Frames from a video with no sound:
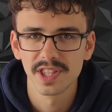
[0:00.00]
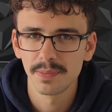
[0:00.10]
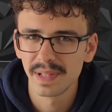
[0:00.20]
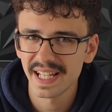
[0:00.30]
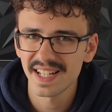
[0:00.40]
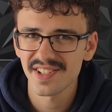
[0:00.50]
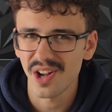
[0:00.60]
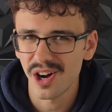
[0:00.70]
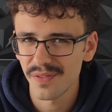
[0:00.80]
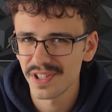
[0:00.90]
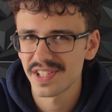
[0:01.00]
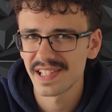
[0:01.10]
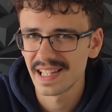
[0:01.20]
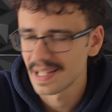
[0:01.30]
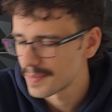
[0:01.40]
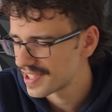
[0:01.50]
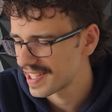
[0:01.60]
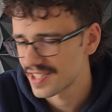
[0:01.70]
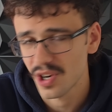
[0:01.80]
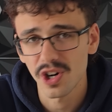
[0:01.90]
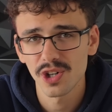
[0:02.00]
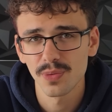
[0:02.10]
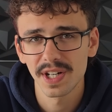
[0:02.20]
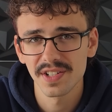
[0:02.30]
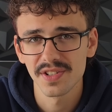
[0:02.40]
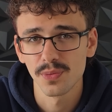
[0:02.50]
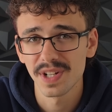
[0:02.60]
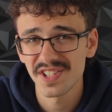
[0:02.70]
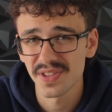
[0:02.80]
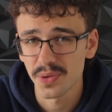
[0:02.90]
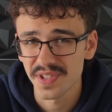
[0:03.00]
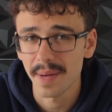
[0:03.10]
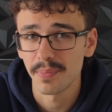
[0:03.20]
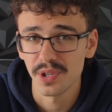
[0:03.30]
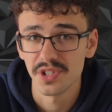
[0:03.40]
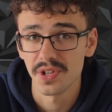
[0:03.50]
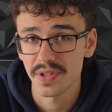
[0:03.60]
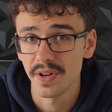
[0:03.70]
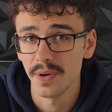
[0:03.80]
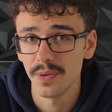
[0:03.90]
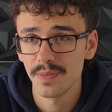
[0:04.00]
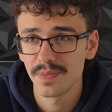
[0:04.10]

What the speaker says: The Blade is obviously limiting its hardware to reach those temperatures though,